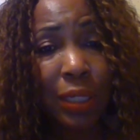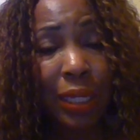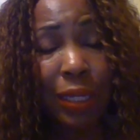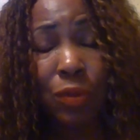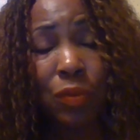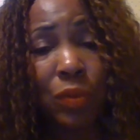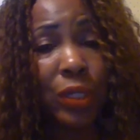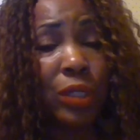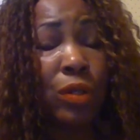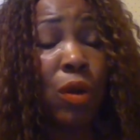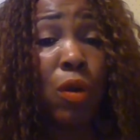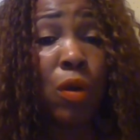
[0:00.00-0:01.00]
and going
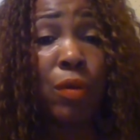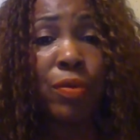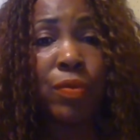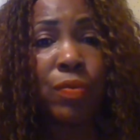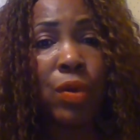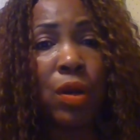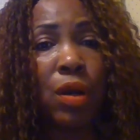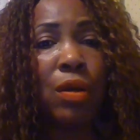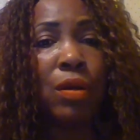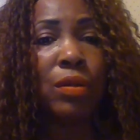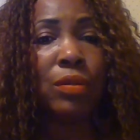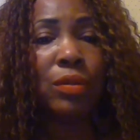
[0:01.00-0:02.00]
in all the
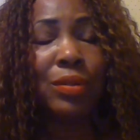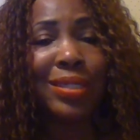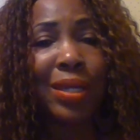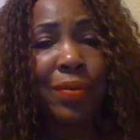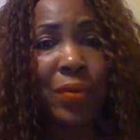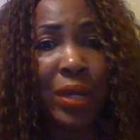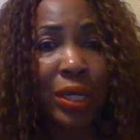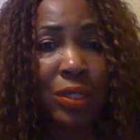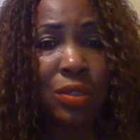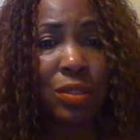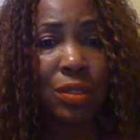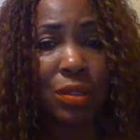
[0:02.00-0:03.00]
wrong
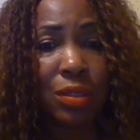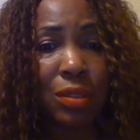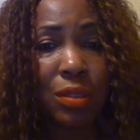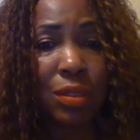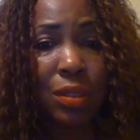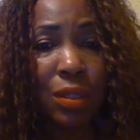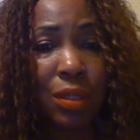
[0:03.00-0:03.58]
directions